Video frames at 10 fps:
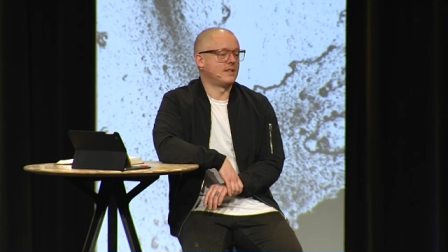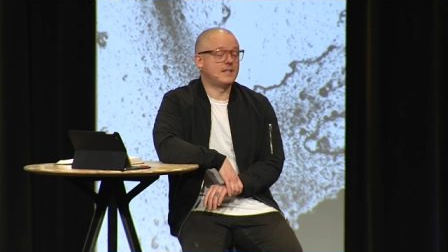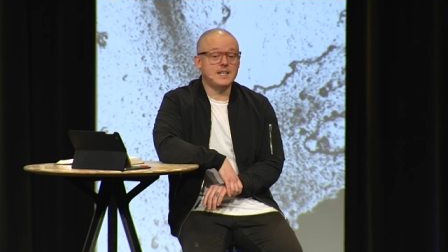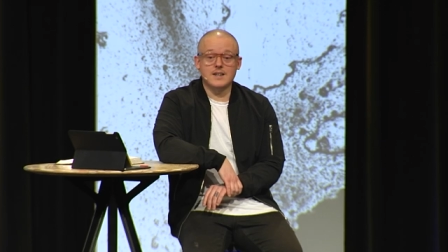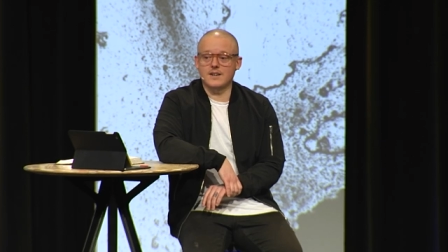
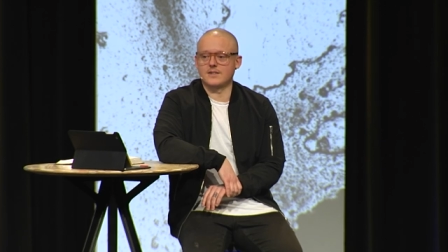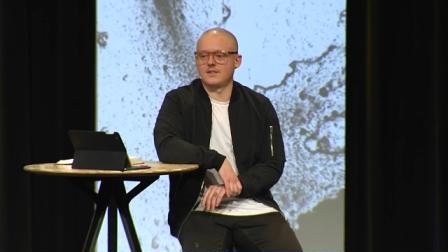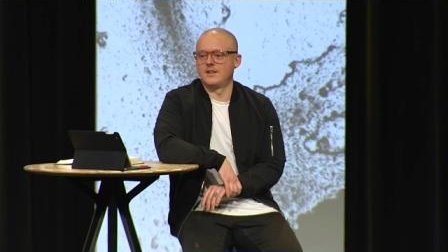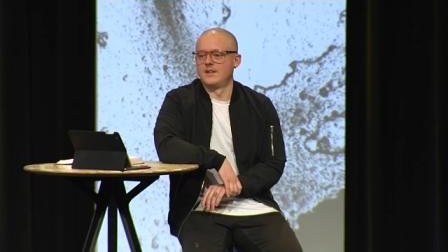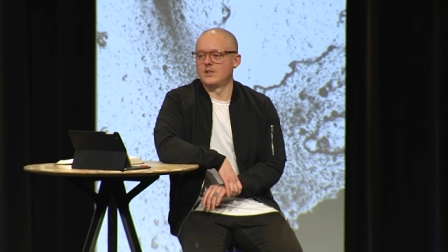Lead
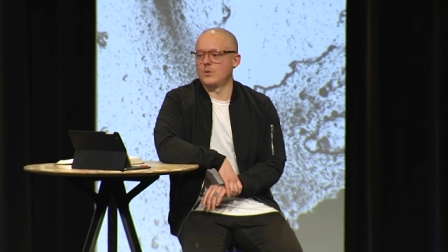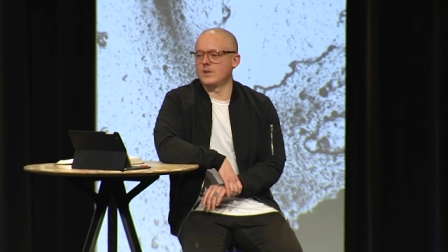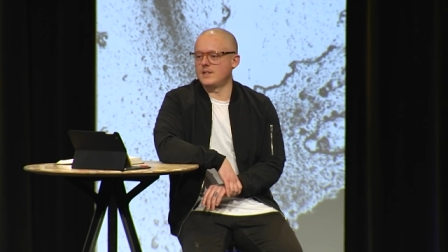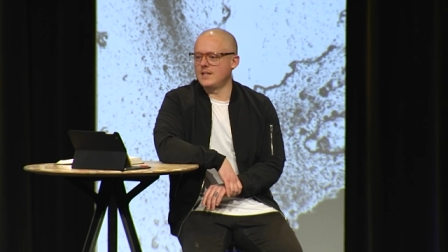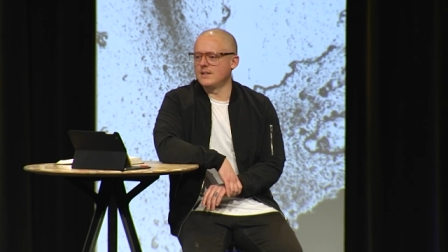us
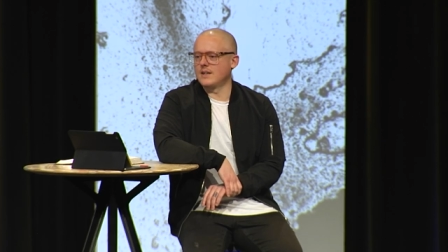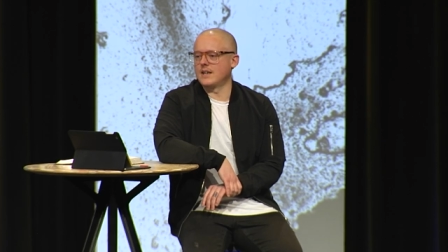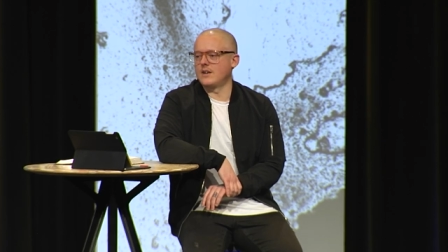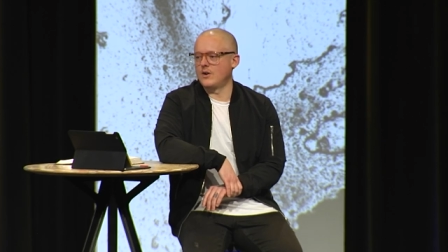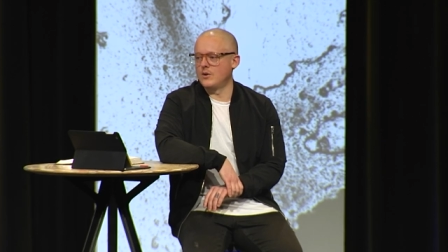towards
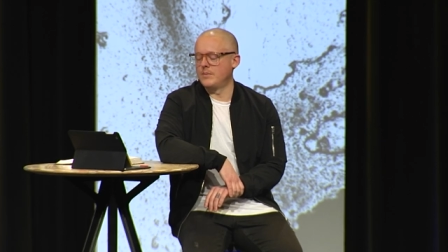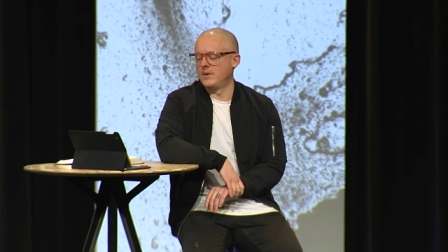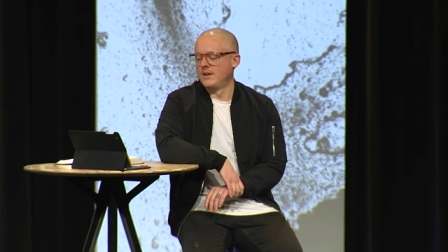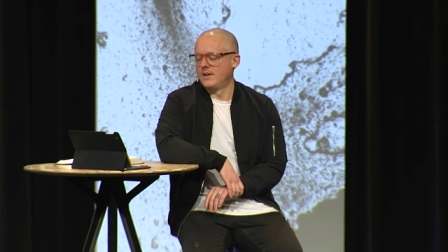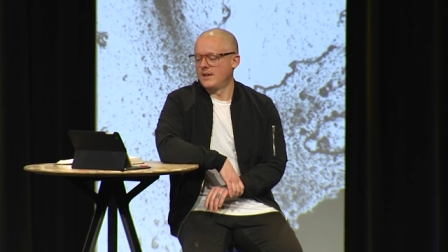healing and hope
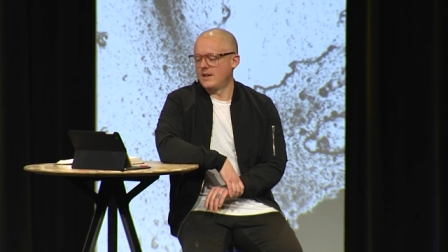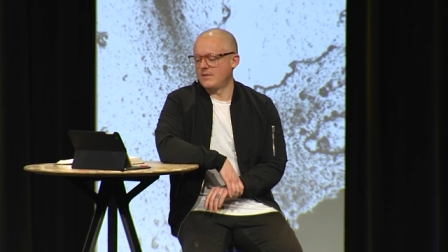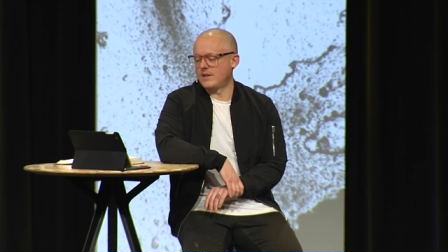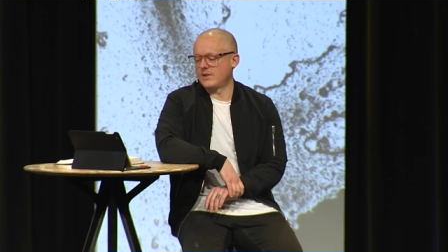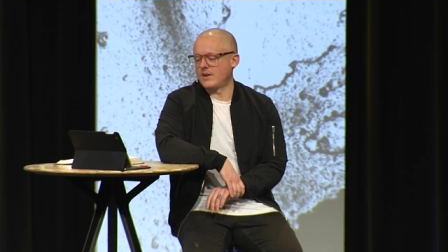and
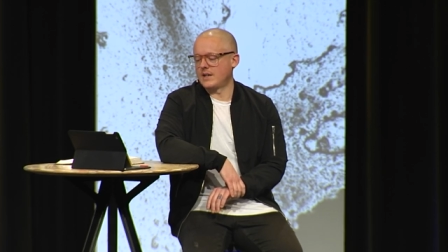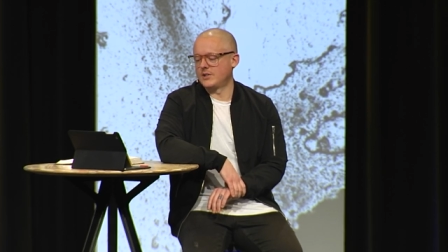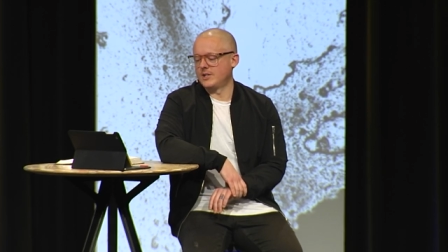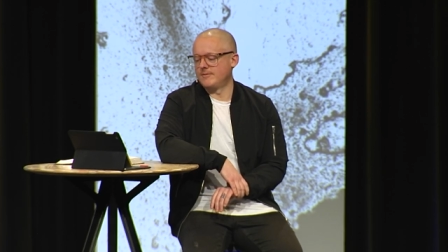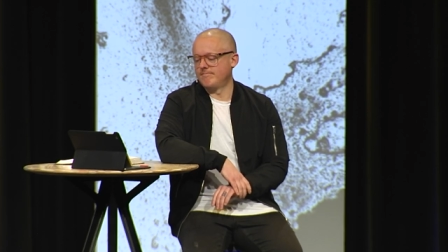
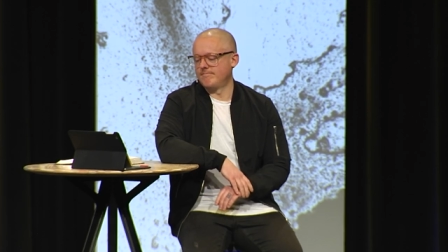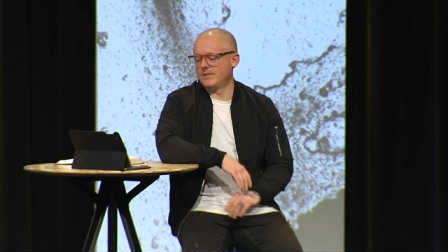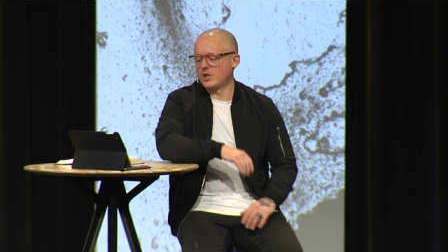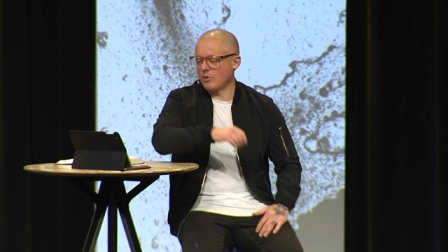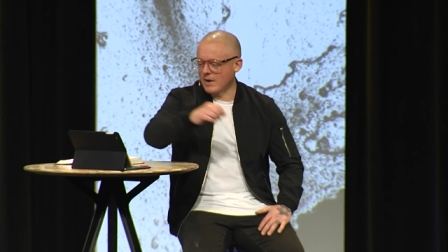resurrection
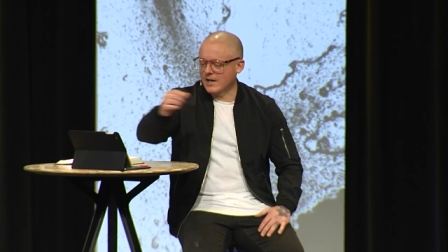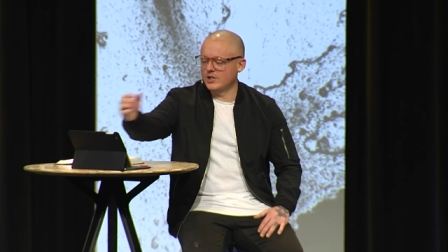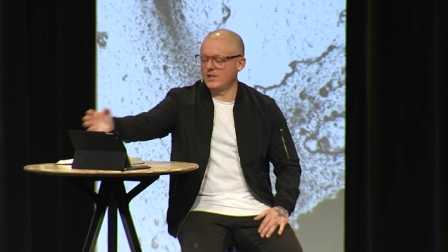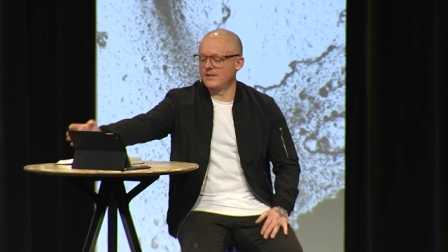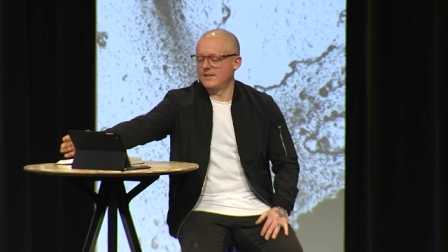and
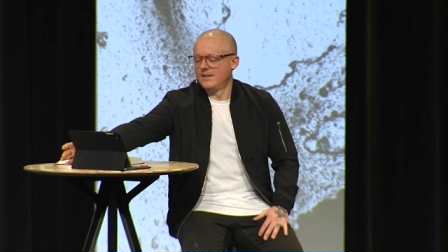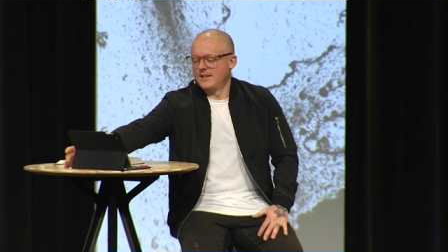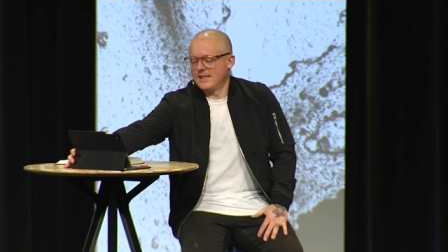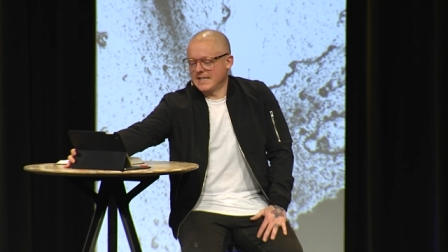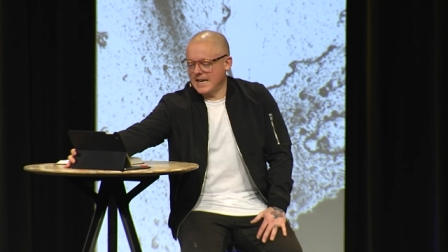correction
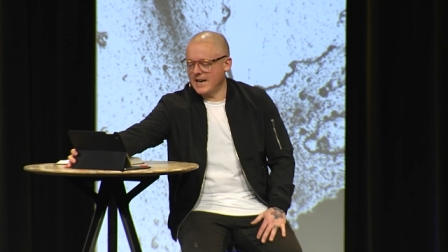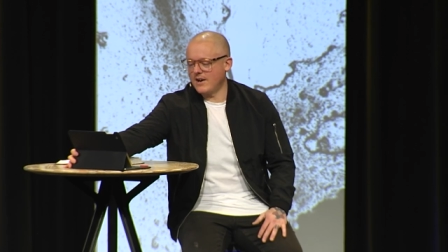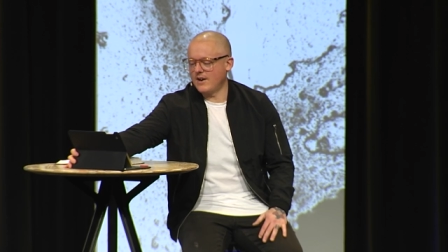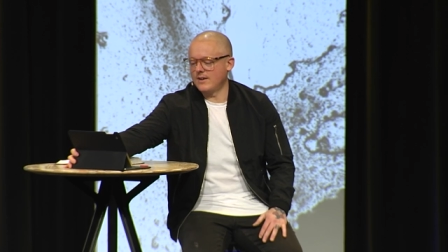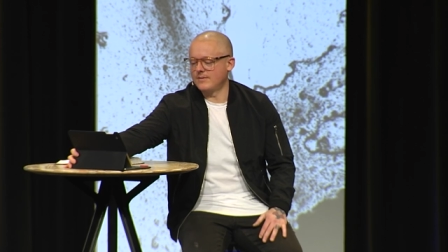and
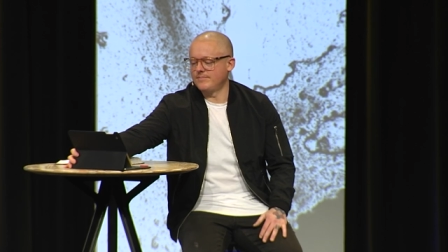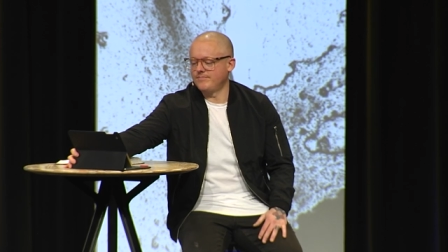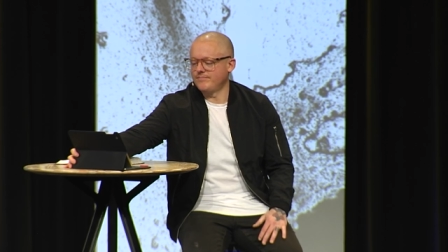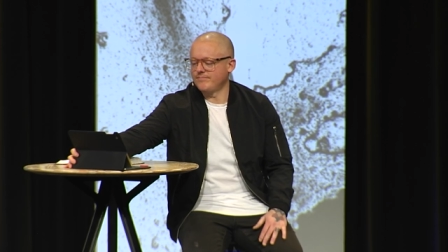care